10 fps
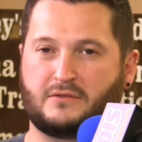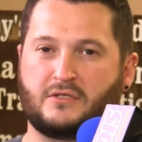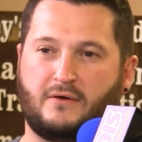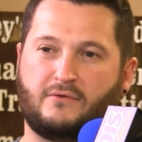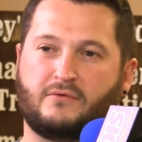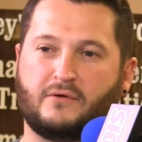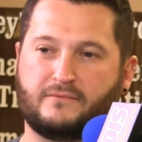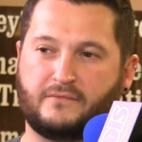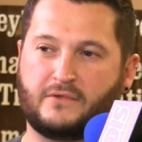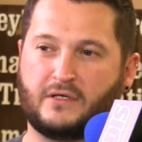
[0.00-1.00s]
to yeah. go through.
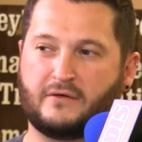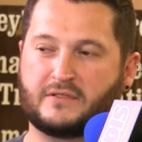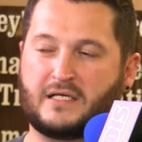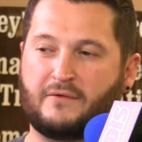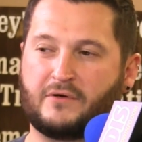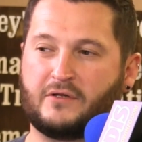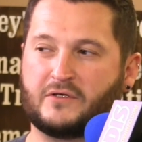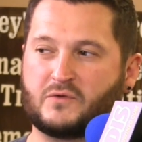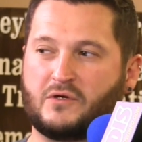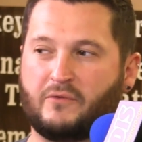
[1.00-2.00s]
You know, it's not one of
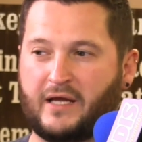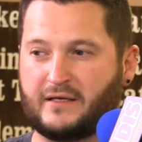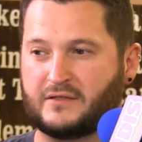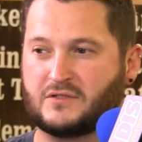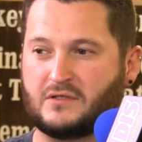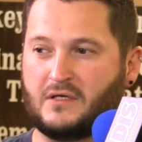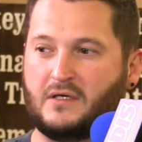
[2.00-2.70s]
those where you wait and it's.